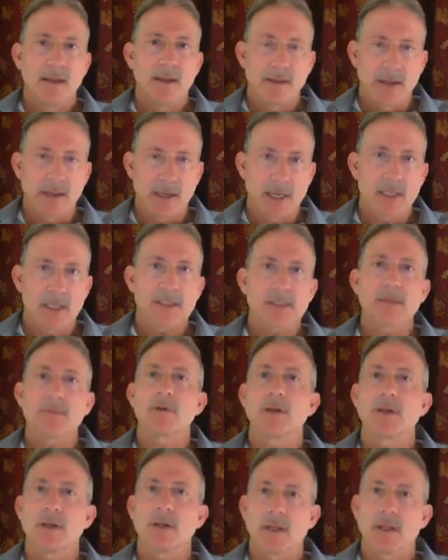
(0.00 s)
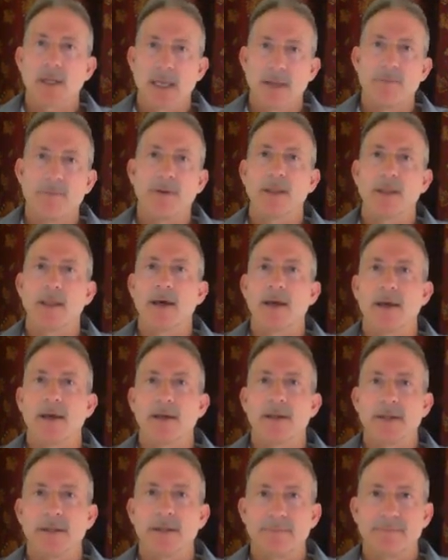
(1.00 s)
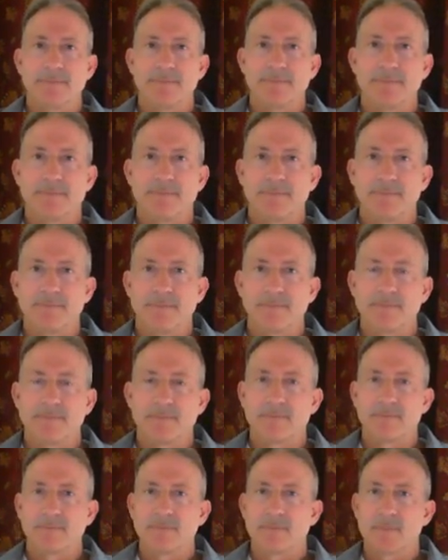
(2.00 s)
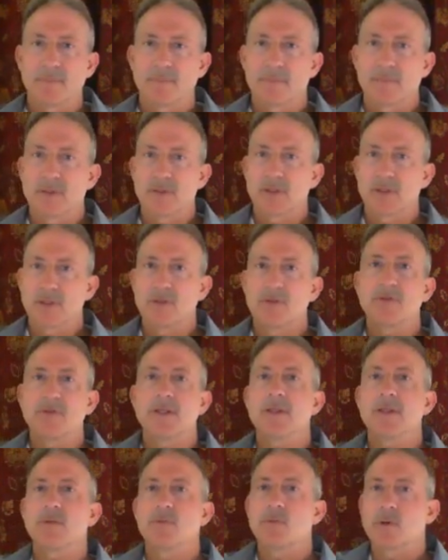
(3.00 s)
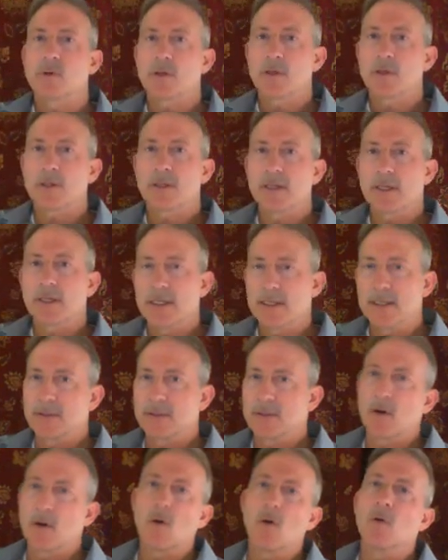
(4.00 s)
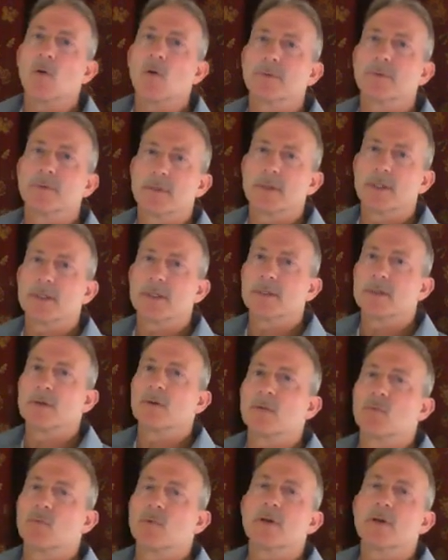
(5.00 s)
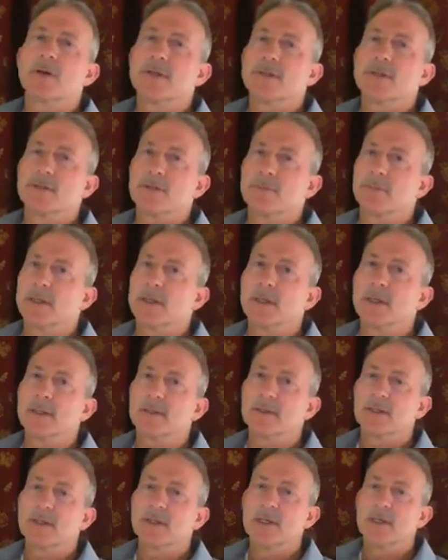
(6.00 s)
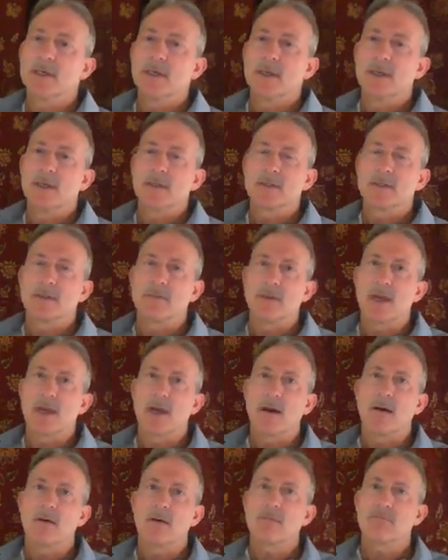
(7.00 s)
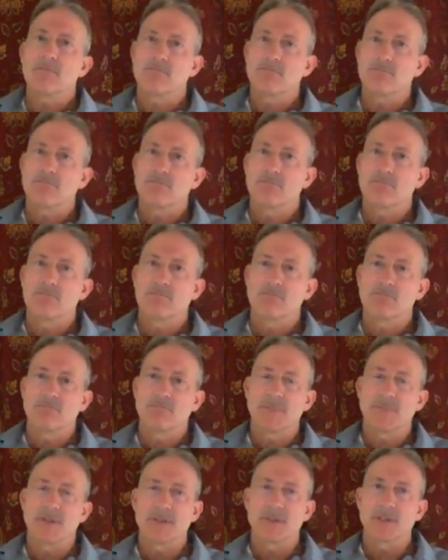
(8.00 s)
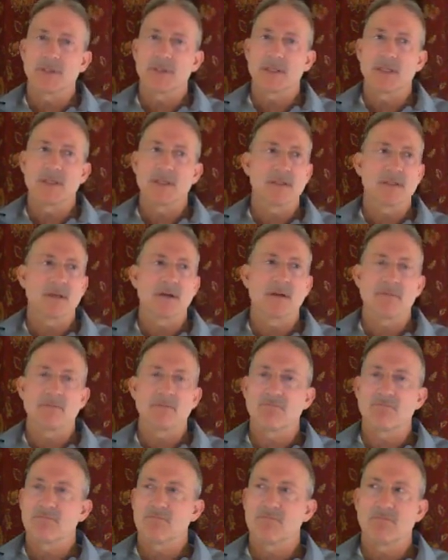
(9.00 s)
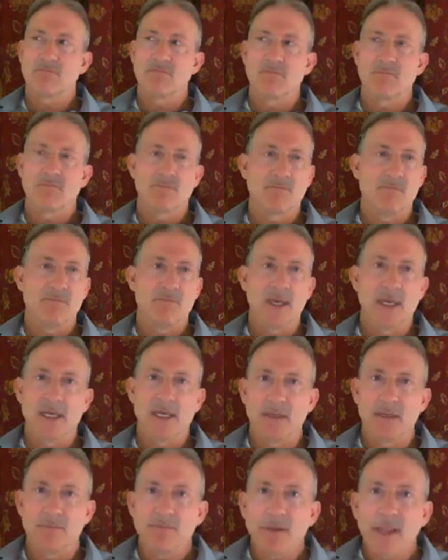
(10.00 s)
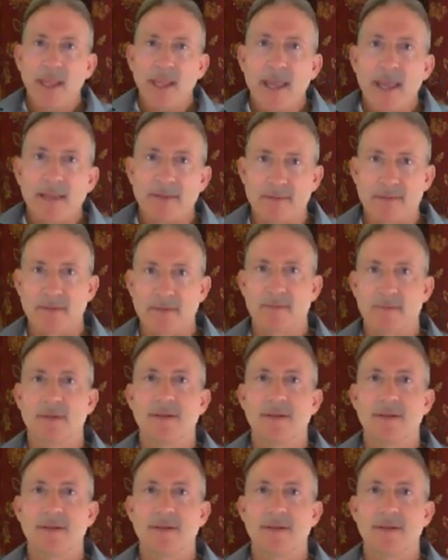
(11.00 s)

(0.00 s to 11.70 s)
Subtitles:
the customer can rely on it. Susie's word is gold. Her word is her bond. So now business can start making plans.